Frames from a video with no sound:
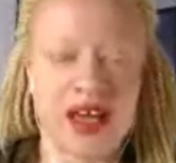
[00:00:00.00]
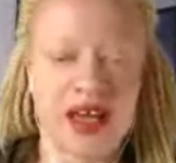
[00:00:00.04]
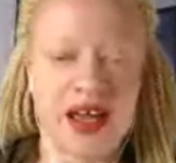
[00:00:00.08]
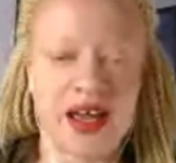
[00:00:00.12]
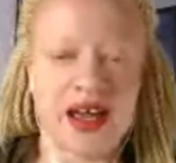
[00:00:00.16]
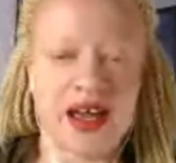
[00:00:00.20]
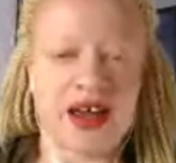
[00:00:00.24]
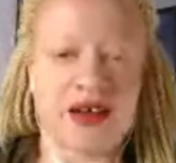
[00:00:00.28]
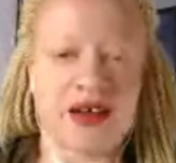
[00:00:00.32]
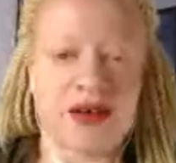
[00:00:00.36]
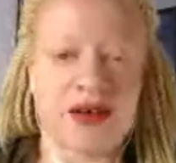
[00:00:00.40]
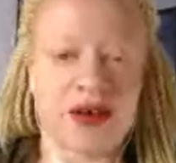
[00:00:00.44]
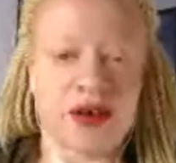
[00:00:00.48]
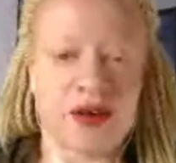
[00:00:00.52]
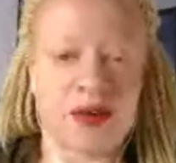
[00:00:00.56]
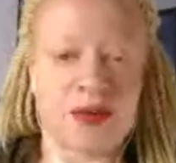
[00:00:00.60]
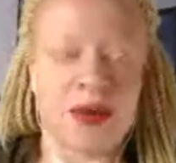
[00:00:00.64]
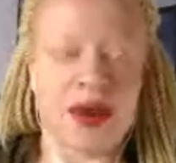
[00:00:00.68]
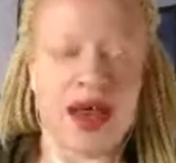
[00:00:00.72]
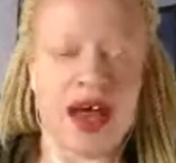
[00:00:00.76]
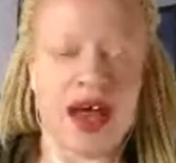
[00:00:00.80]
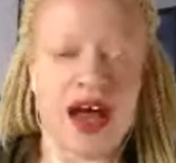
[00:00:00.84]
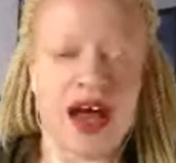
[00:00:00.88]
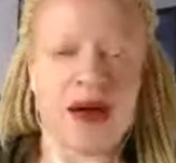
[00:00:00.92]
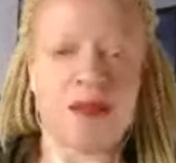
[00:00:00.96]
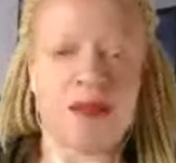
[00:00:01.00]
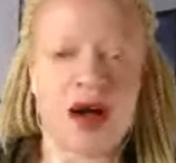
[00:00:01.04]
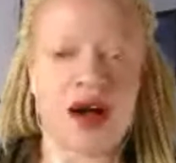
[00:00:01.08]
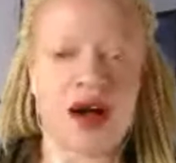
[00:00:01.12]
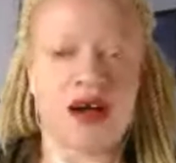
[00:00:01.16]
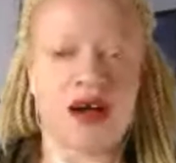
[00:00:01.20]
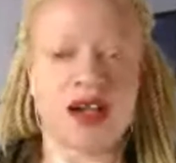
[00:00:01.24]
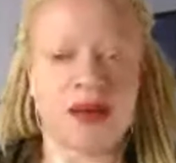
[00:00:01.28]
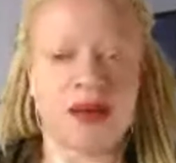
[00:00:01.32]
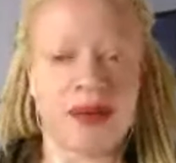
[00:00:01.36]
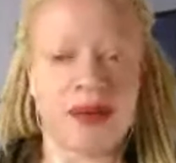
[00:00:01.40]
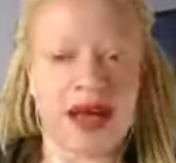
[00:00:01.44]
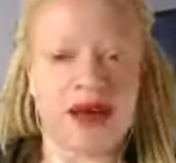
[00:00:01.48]
I'm all
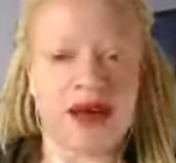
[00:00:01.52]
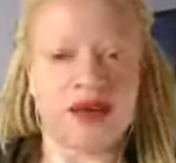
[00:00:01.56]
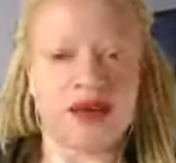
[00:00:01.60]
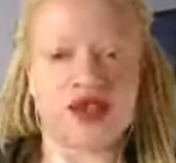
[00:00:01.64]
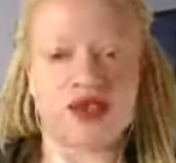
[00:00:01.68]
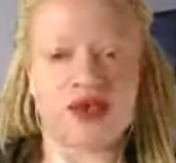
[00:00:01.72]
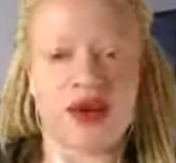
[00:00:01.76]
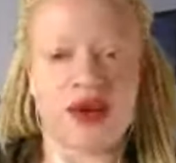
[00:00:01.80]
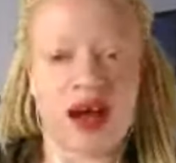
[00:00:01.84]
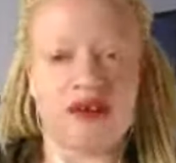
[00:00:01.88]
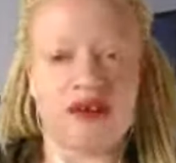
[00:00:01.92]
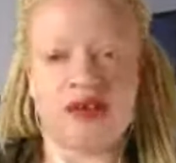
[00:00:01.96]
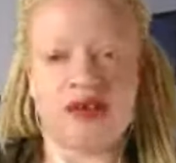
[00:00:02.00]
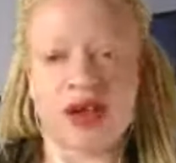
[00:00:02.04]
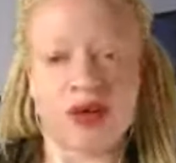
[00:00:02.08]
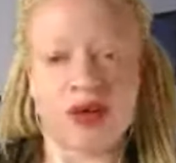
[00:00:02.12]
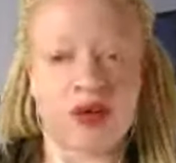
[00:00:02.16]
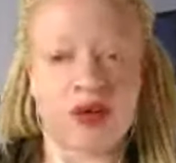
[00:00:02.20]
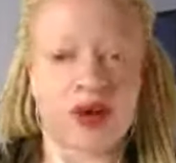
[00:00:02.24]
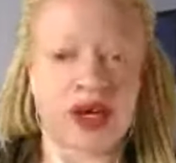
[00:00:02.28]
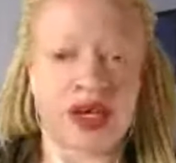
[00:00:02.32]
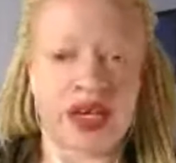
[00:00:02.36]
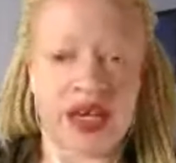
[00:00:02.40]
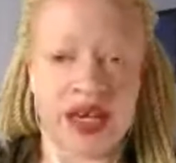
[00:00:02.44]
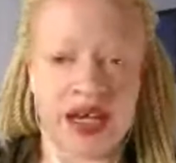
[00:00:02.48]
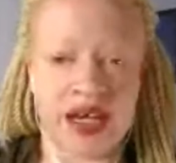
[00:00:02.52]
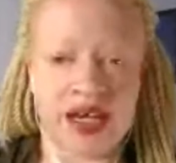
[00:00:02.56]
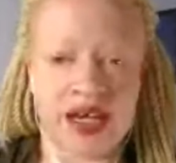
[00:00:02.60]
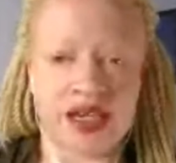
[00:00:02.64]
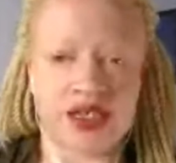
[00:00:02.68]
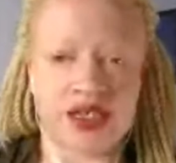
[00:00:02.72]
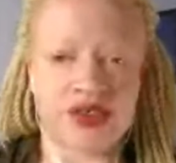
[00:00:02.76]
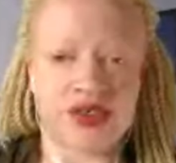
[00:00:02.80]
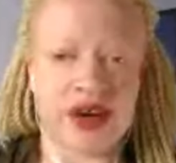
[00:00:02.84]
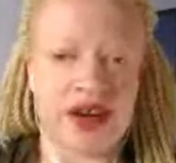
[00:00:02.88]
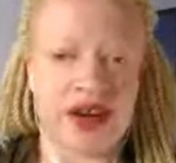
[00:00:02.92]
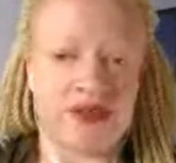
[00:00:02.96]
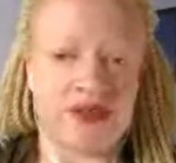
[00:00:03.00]
about driving organic
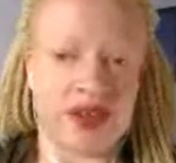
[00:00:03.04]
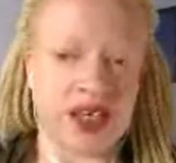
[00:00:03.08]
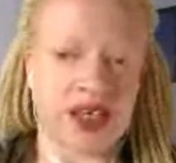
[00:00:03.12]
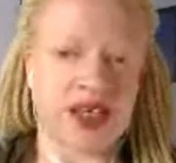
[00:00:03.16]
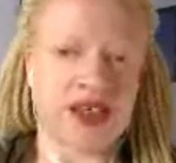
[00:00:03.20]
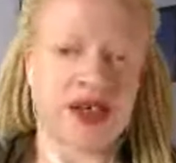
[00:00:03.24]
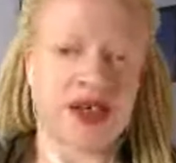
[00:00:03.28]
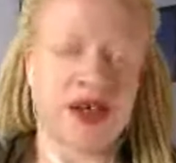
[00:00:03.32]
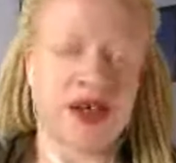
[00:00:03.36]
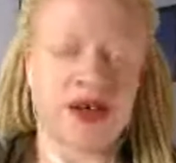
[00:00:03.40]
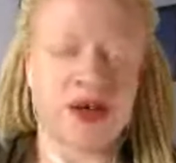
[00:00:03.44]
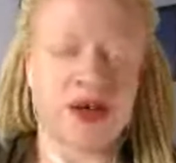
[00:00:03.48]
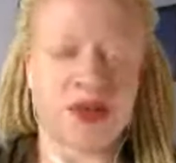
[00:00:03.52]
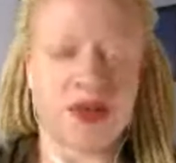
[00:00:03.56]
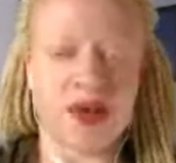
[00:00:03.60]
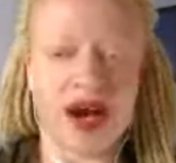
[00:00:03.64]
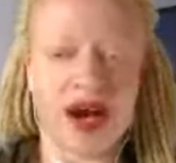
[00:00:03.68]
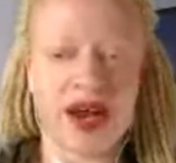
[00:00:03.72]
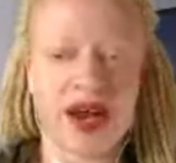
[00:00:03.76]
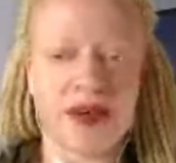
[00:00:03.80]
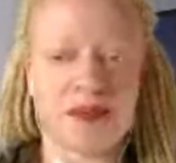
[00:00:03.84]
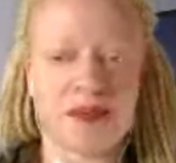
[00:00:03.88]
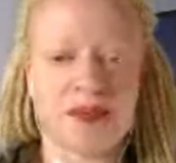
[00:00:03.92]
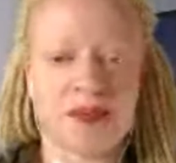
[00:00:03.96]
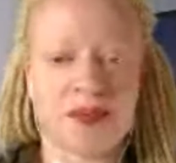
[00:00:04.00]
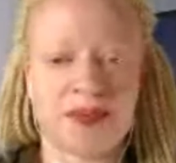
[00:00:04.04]
traffic, right?